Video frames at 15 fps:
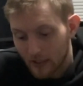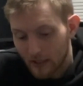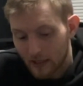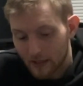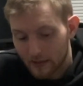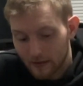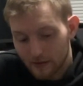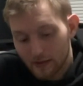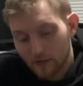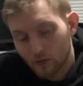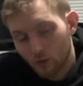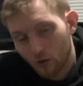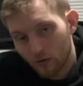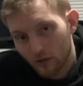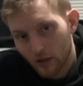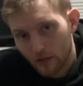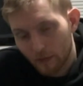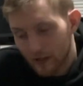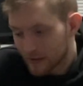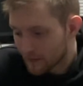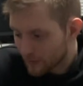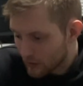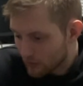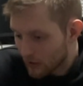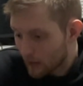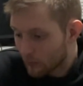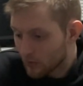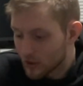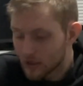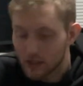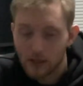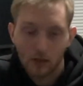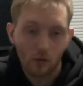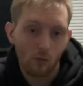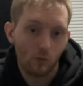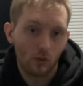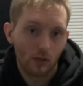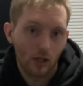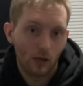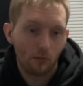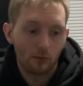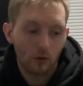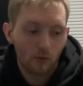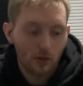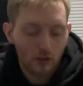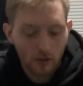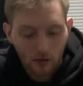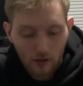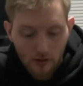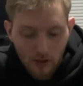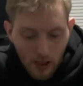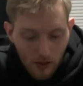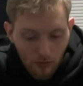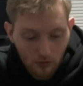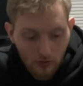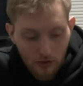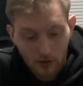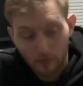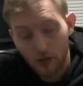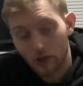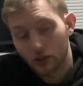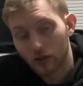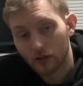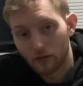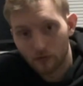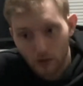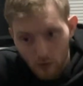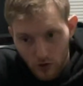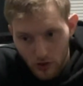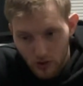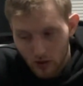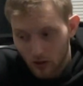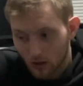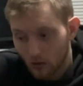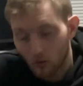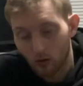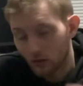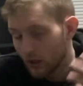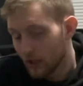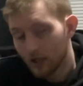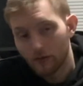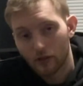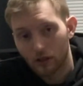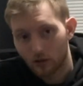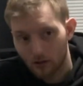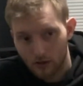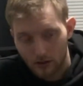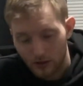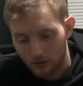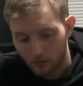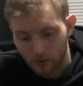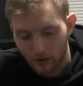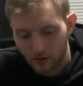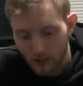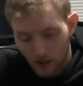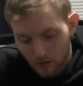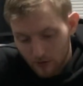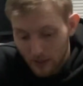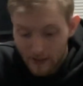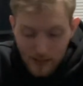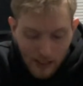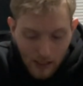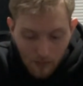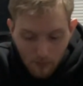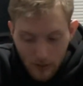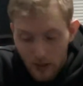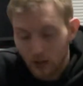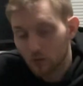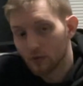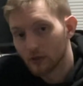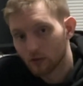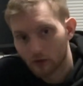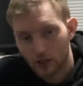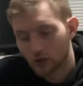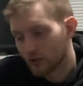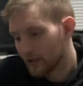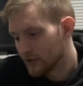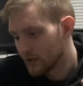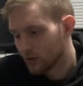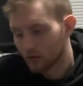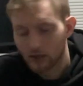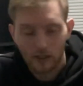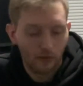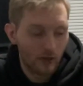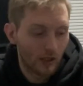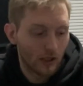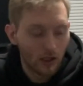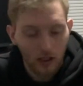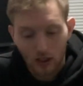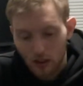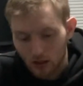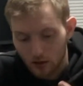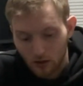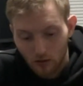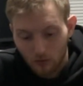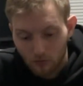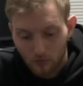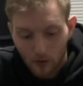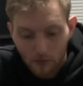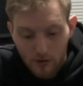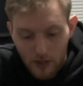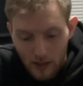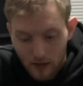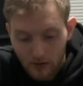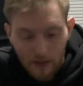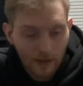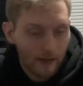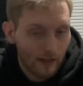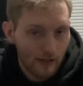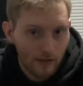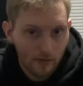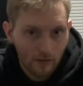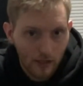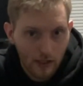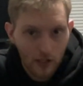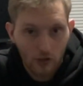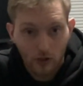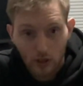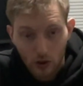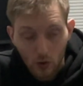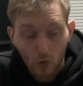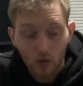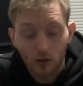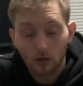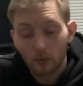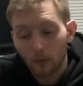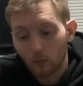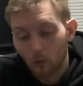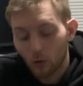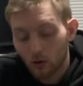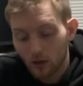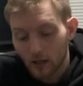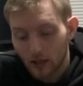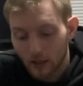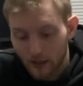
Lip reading: It does have 12 gigabytes of VRAM, which will help you in certain titles, especially in the future, or even current single-player titles at 1080p using ray tracing, or even upscaling and things of that nature that use a little bit more